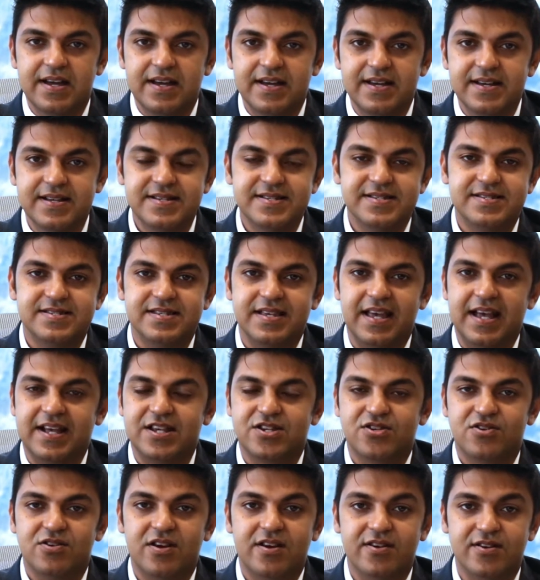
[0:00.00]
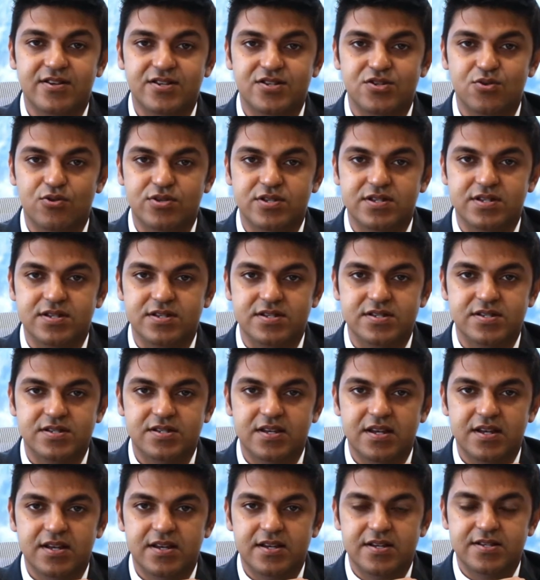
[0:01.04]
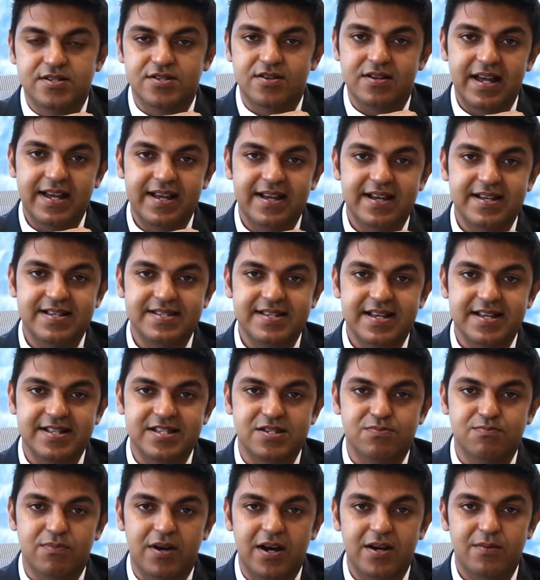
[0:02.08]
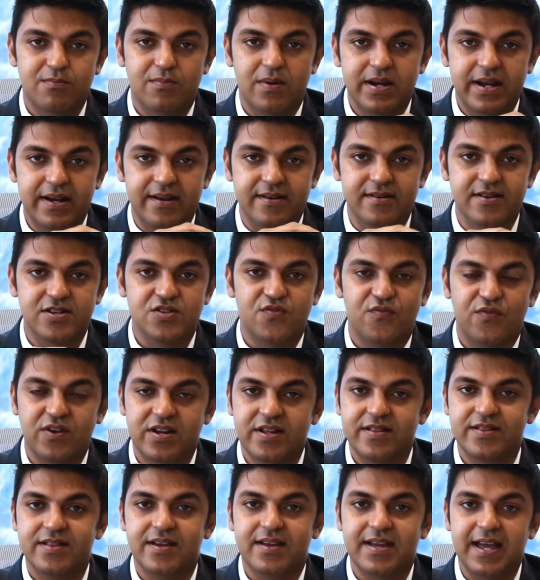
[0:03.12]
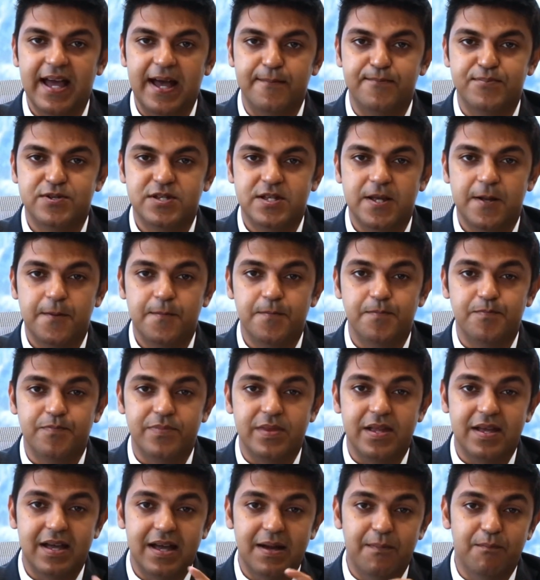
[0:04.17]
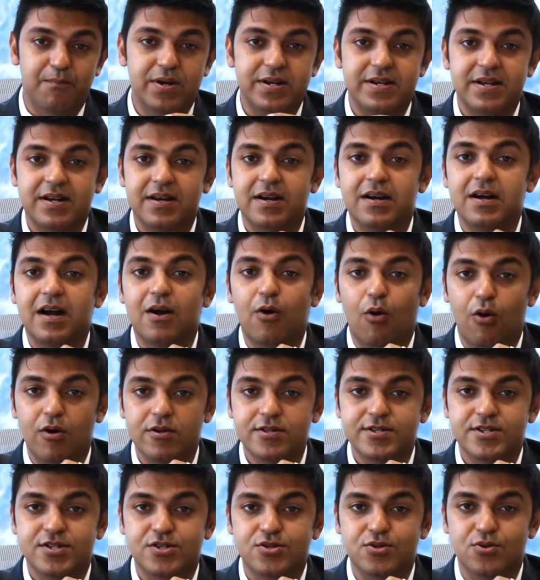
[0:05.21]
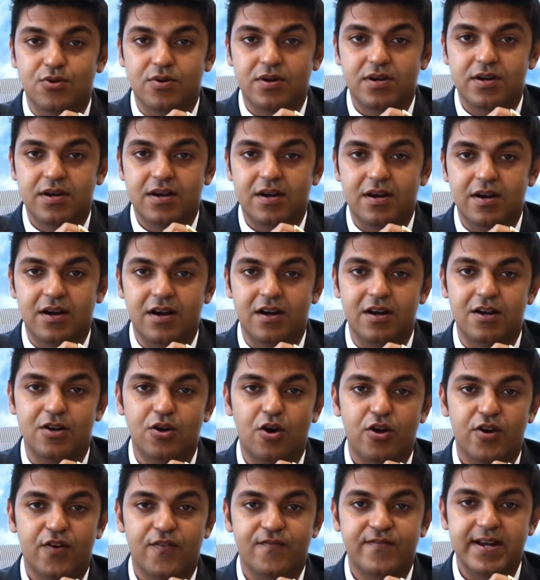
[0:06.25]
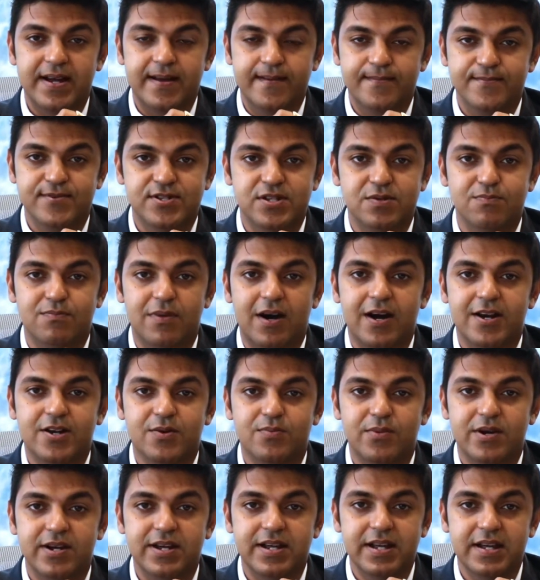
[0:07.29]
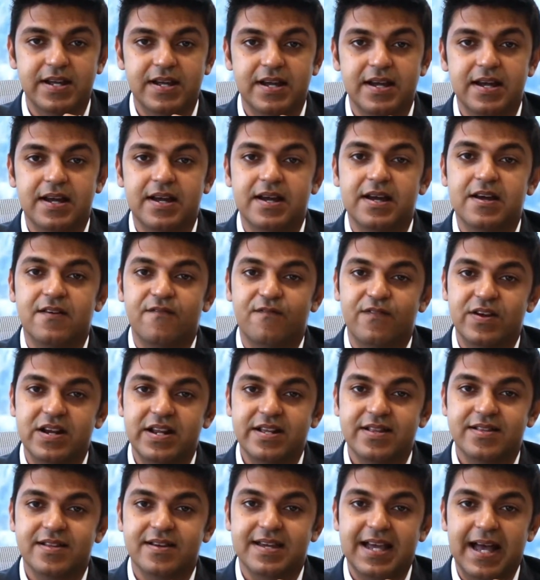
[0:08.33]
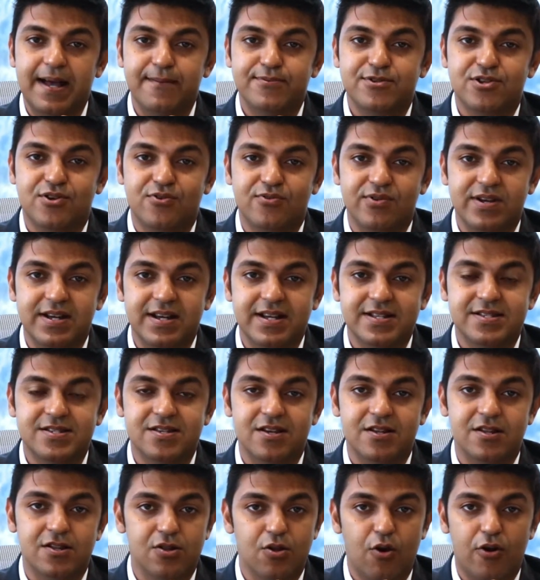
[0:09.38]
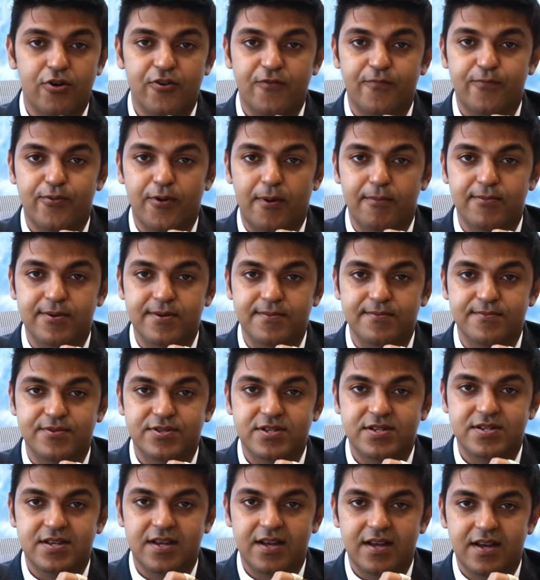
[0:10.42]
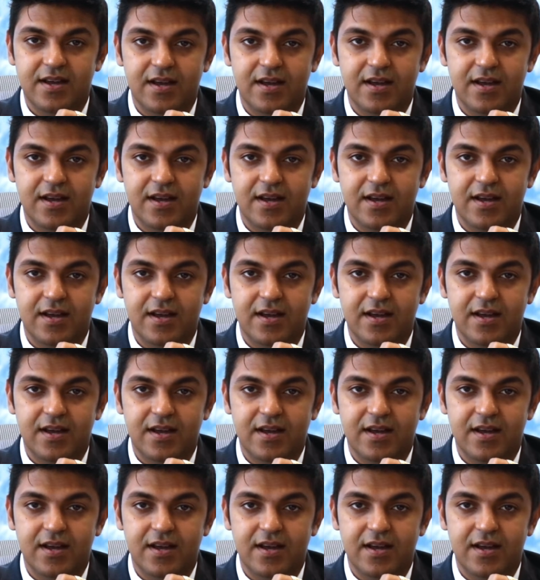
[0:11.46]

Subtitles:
is extra resources. So like I said, smart money does fill in the gaps, but also a lot of times smart money filling the gaps creates a lot of problems.